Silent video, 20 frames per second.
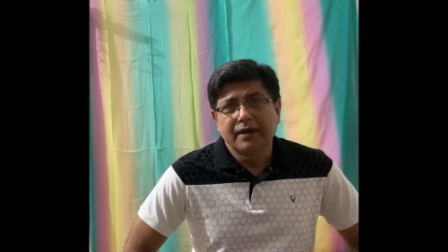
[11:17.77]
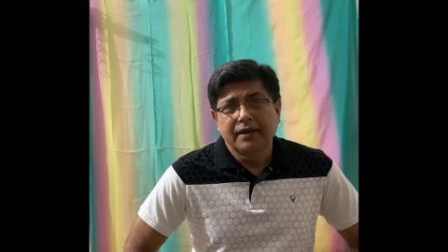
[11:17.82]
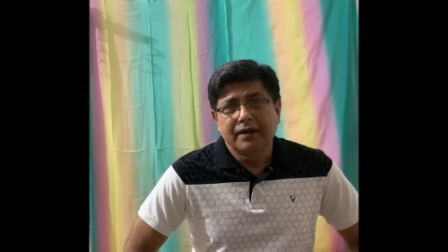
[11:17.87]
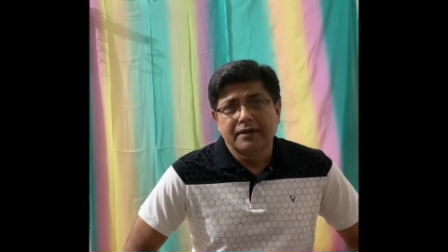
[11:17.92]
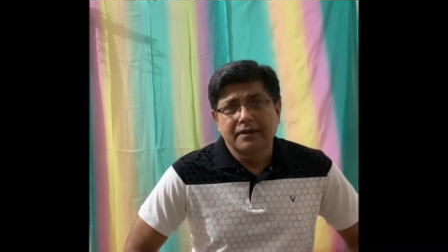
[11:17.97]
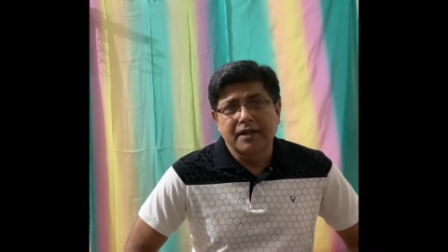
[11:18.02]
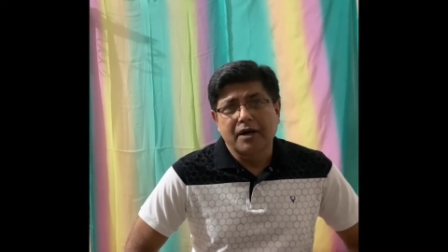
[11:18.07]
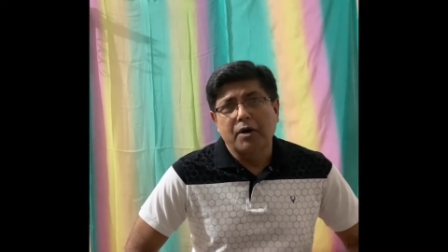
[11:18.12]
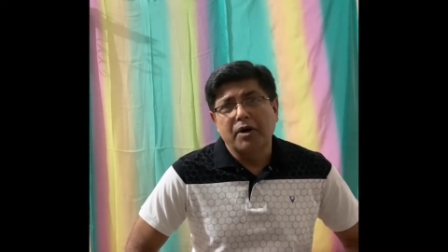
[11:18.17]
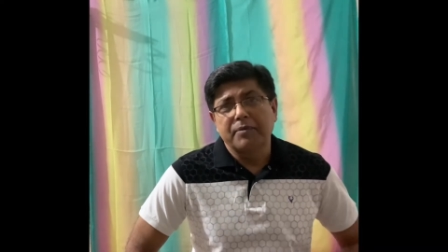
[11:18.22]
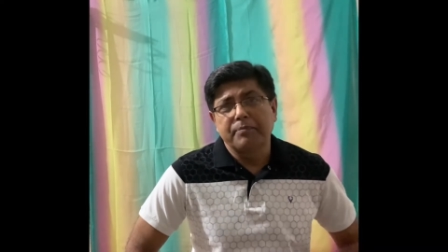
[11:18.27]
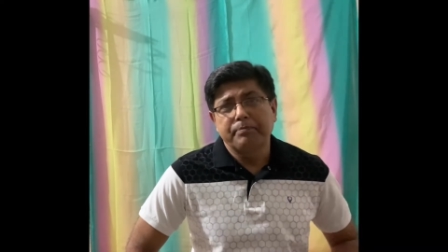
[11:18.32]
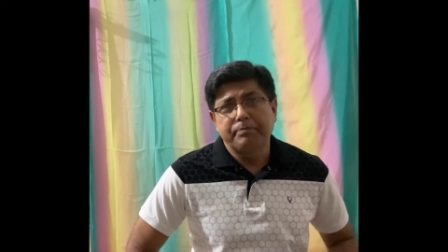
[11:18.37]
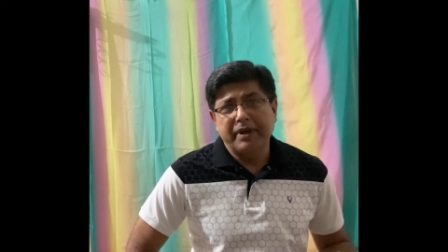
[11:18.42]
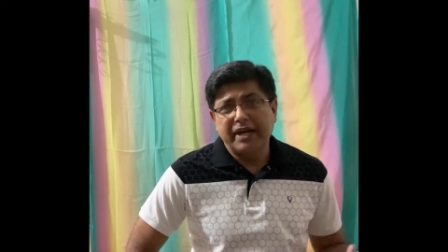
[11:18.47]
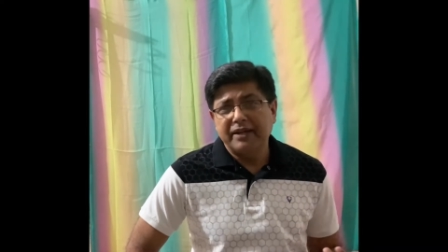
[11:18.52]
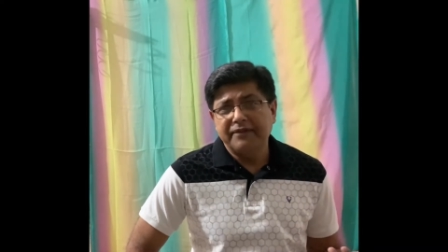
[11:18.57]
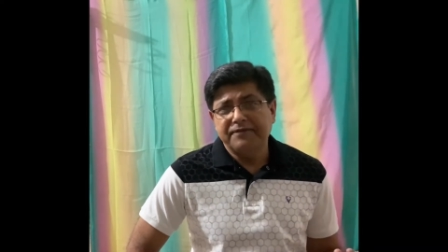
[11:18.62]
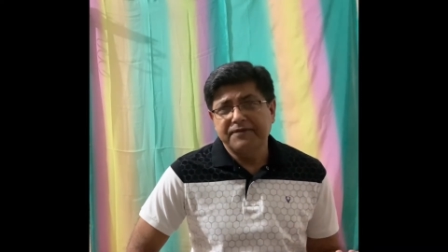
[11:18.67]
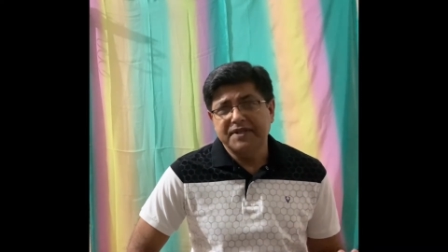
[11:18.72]
Now, a
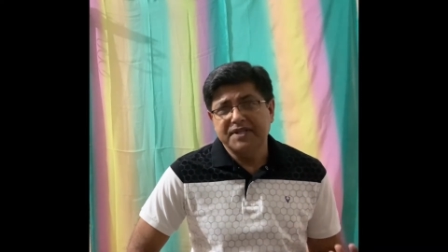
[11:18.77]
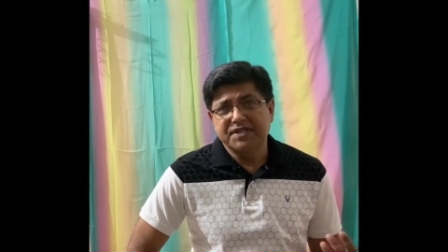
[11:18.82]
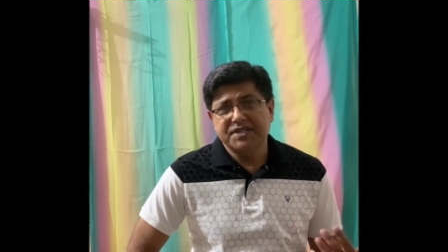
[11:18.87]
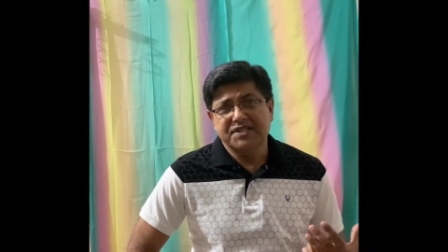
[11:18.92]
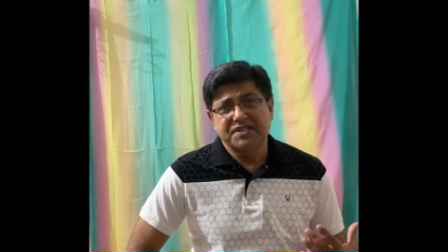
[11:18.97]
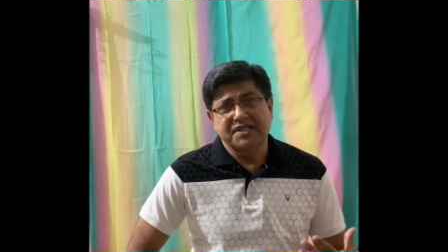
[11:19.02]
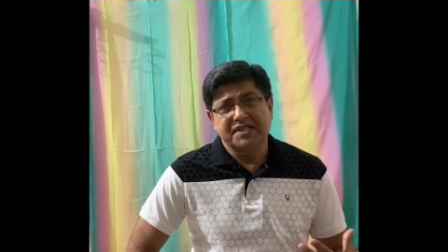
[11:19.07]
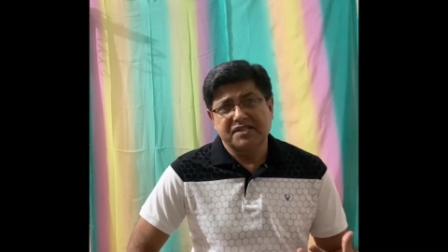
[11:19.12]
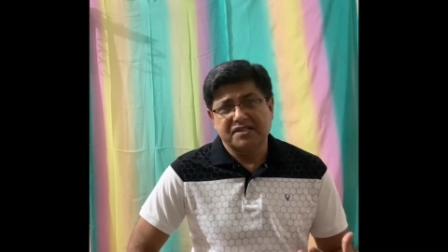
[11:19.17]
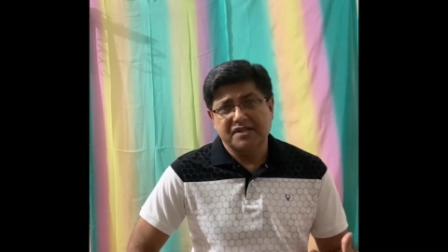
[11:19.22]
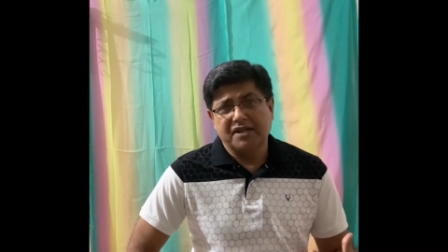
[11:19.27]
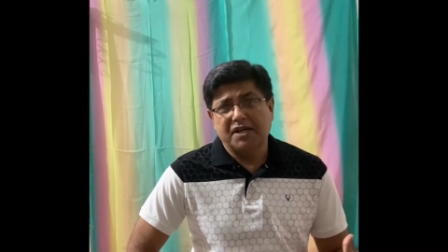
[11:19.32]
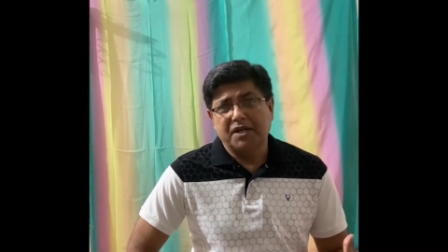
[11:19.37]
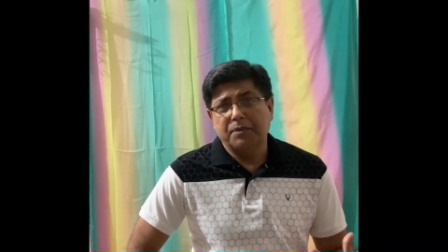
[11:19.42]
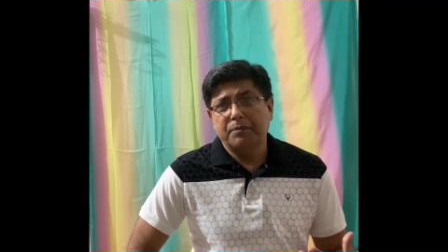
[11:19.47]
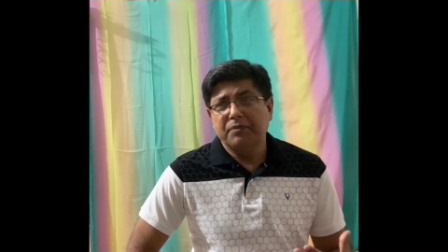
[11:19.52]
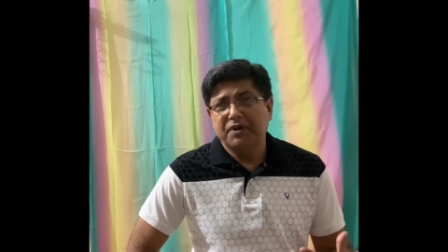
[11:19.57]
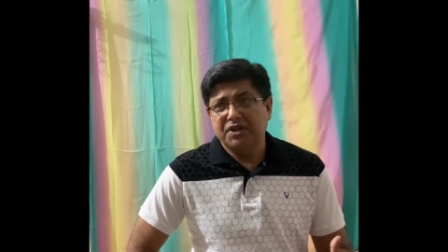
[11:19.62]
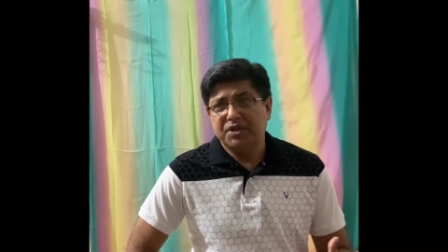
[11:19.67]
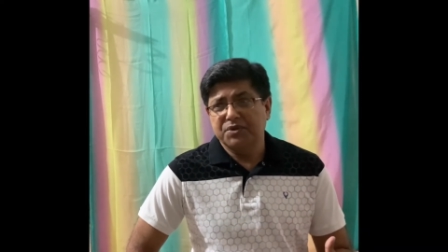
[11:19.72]
paleface is a
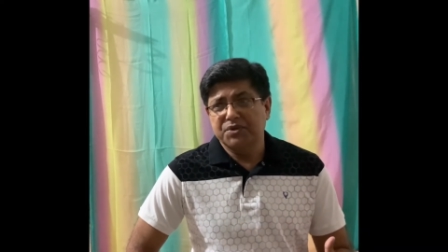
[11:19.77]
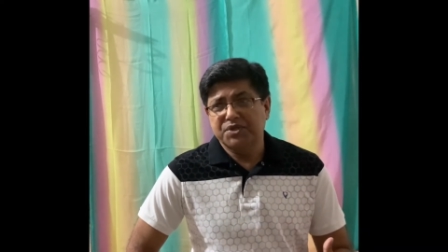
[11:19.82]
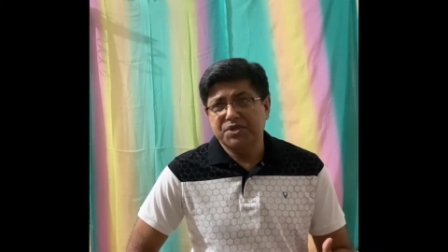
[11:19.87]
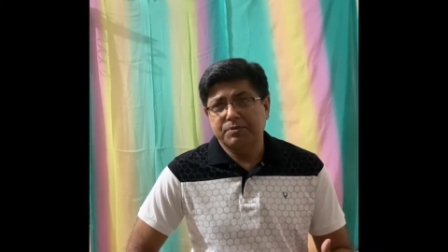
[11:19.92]
term used